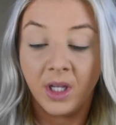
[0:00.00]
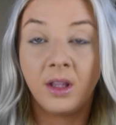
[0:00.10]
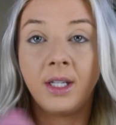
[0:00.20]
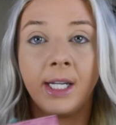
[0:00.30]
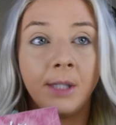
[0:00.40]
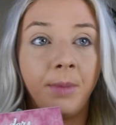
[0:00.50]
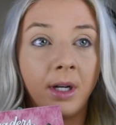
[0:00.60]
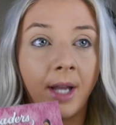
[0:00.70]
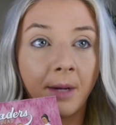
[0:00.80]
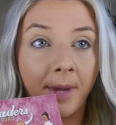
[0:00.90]
This has
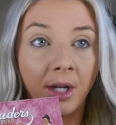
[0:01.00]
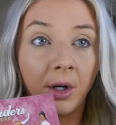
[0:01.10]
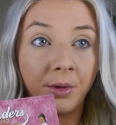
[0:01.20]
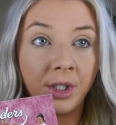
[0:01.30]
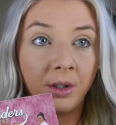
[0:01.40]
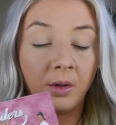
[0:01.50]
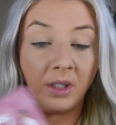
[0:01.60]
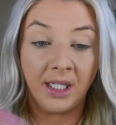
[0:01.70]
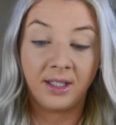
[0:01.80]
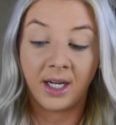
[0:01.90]
been like my
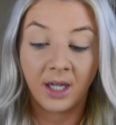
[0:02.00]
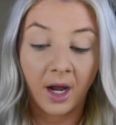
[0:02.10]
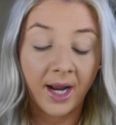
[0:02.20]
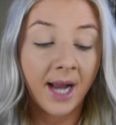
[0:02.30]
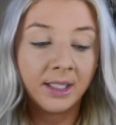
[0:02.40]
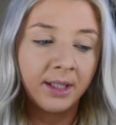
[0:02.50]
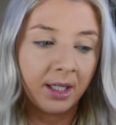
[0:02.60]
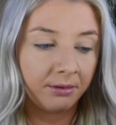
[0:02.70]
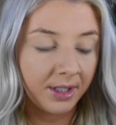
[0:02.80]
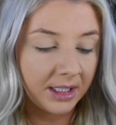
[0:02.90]
go-to since I got it. I did
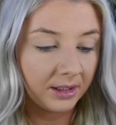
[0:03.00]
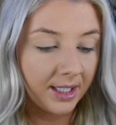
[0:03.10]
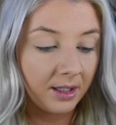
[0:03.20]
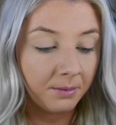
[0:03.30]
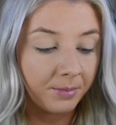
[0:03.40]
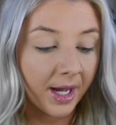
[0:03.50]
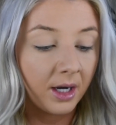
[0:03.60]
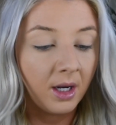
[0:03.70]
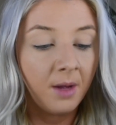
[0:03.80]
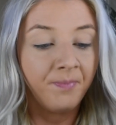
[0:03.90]
get it recently,
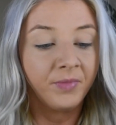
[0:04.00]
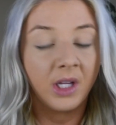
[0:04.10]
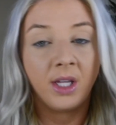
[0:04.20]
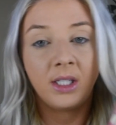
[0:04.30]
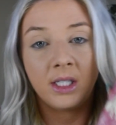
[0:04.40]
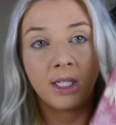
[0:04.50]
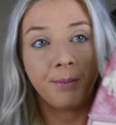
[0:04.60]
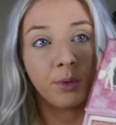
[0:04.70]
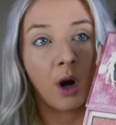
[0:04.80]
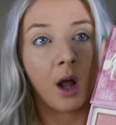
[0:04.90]
but this is
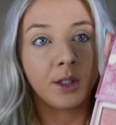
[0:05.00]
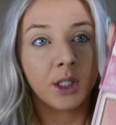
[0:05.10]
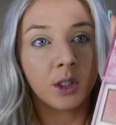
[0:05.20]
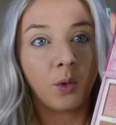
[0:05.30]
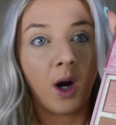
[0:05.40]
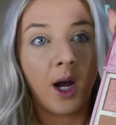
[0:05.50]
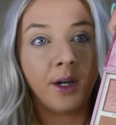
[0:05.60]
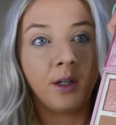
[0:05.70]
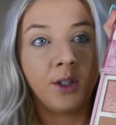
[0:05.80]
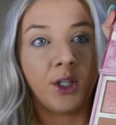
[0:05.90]
the Bronze
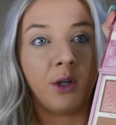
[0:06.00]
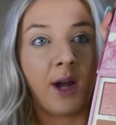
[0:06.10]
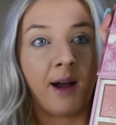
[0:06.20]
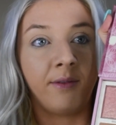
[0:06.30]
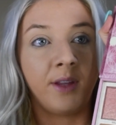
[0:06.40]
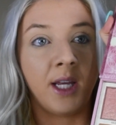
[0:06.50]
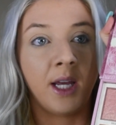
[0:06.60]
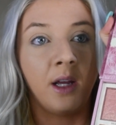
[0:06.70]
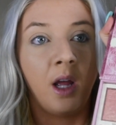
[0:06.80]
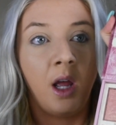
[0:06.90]
Squad. So you have
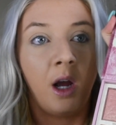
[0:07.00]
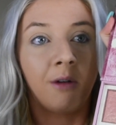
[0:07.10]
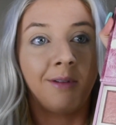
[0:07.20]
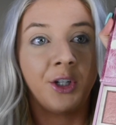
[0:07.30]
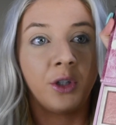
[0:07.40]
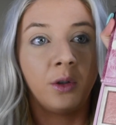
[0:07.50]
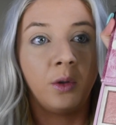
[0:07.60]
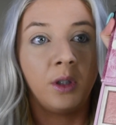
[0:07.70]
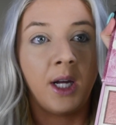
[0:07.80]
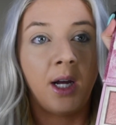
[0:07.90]
the original
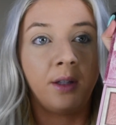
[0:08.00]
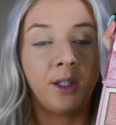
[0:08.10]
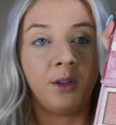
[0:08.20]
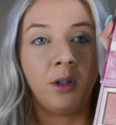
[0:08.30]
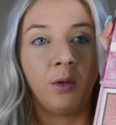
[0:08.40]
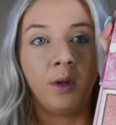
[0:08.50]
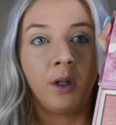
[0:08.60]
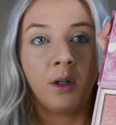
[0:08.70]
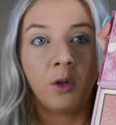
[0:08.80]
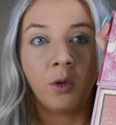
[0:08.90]
Hoola, the new
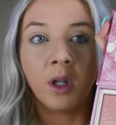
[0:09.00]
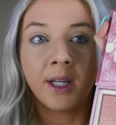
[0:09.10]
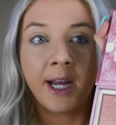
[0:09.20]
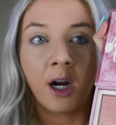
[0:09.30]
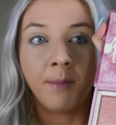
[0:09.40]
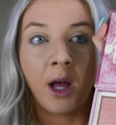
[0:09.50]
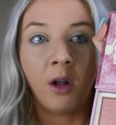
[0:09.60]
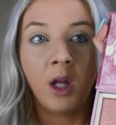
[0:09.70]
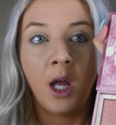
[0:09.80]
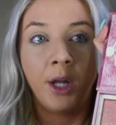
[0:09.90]
Hoola
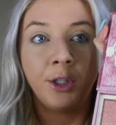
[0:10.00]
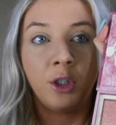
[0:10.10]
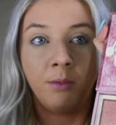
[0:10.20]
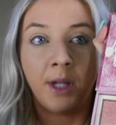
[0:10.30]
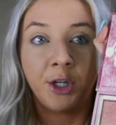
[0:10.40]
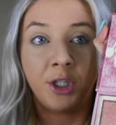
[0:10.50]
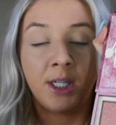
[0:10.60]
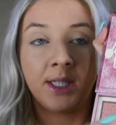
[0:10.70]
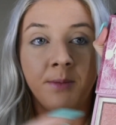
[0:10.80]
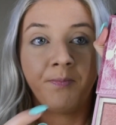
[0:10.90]
Caramel, 2
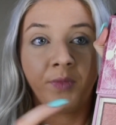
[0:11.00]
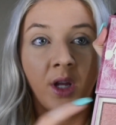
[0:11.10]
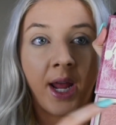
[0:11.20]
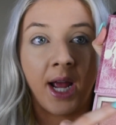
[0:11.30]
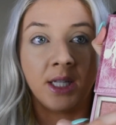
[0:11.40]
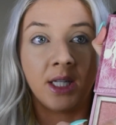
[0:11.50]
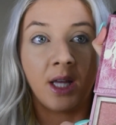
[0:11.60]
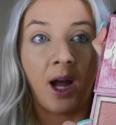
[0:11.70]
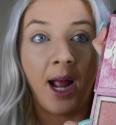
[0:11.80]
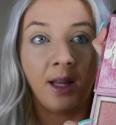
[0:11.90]
blushes, and
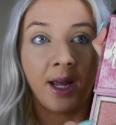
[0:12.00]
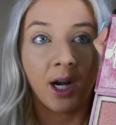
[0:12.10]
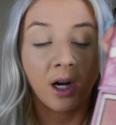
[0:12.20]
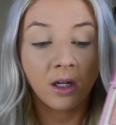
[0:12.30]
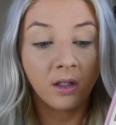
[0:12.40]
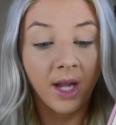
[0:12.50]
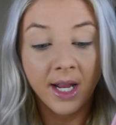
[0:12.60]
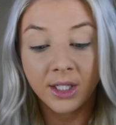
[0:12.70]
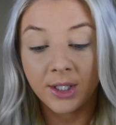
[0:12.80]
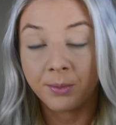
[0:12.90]
the highlighter.
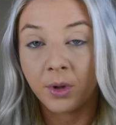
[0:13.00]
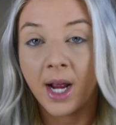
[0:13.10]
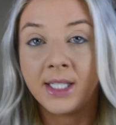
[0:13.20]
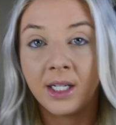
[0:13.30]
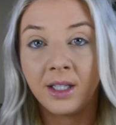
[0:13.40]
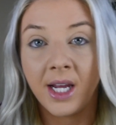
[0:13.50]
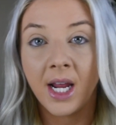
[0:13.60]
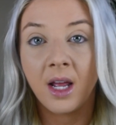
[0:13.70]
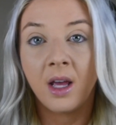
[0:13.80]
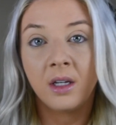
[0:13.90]
And
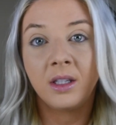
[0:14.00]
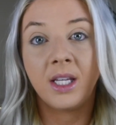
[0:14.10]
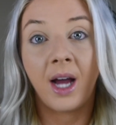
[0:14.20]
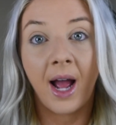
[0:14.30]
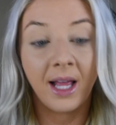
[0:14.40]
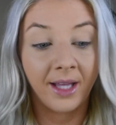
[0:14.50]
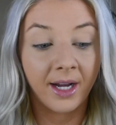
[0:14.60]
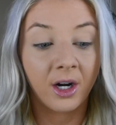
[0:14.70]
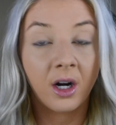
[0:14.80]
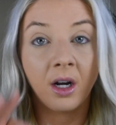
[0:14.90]
surprisingly, the
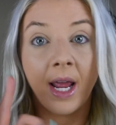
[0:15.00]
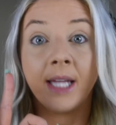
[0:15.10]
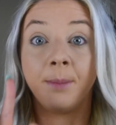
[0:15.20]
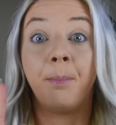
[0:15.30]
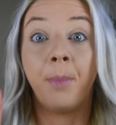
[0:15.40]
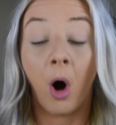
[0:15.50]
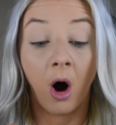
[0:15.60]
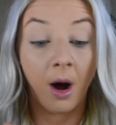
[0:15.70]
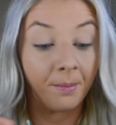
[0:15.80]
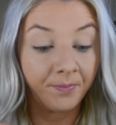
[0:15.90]
highlighter is
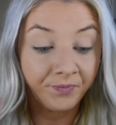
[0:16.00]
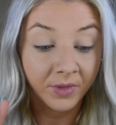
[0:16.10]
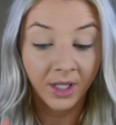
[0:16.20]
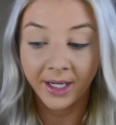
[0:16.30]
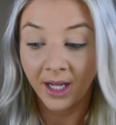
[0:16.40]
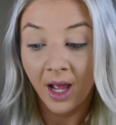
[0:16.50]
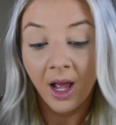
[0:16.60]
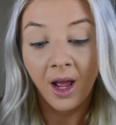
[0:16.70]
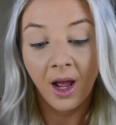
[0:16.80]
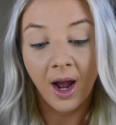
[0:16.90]
bomb. Like,
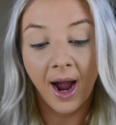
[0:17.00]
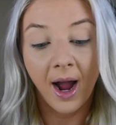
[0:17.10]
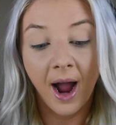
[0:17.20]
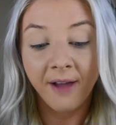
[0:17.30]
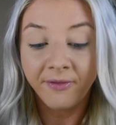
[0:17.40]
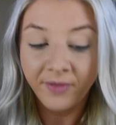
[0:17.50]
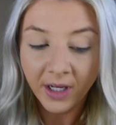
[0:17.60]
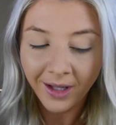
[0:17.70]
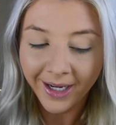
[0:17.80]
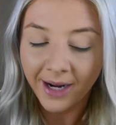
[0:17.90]
I
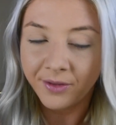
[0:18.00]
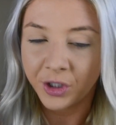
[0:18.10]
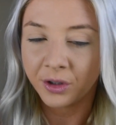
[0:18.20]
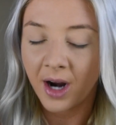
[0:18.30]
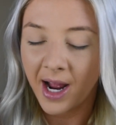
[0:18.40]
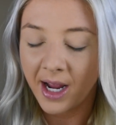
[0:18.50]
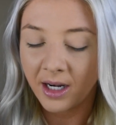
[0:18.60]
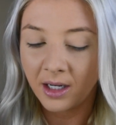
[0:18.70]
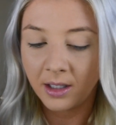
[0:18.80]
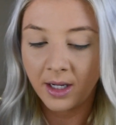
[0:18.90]
feel like I've
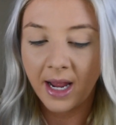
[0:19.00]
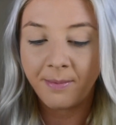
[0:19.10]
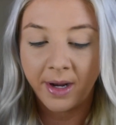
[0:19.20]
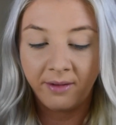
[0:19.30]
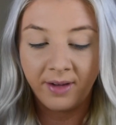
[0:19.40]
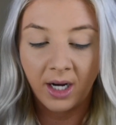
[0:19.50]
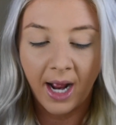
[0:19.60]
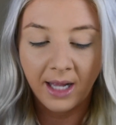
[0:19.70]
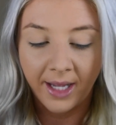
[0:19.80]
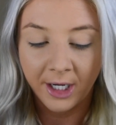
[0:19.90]
tried a Benefit
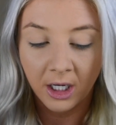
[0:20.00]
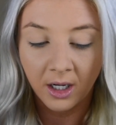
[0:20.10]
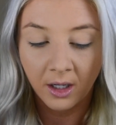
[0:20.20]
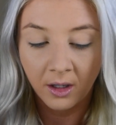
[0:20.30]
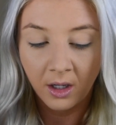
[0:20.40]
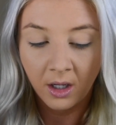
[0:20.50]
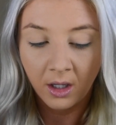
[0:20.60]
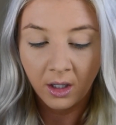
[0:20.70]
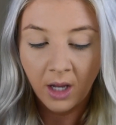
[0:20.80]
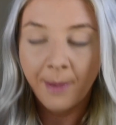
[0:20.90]
highlighter.
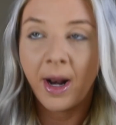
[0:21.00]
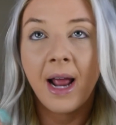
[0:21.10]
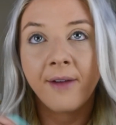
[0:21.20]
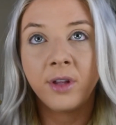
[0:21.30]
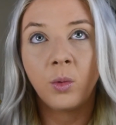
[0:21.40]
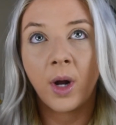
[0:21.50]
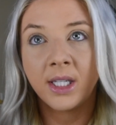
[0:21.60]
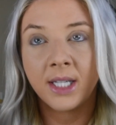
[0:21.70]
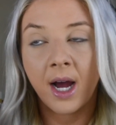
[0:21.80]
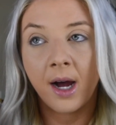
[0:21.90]
I mean, I have the
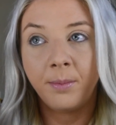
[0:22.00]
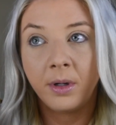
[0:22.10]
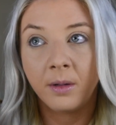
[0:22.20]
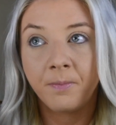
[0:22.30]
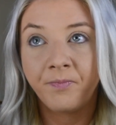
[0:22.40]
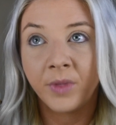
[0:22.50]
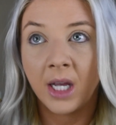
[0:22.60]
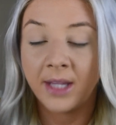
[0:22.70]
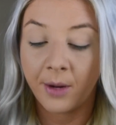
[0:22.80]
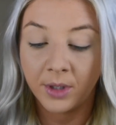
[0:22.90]
What's Up,
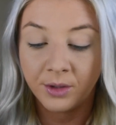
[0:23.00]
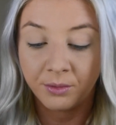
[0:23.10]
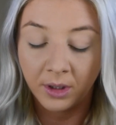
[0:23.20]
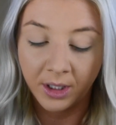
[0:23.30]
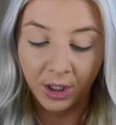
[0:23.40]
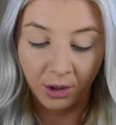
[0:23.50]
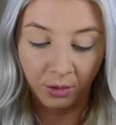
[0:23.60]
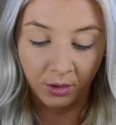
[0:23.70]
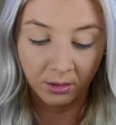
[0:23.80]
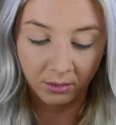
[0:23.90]
and that one's really
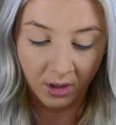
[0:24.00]
cute.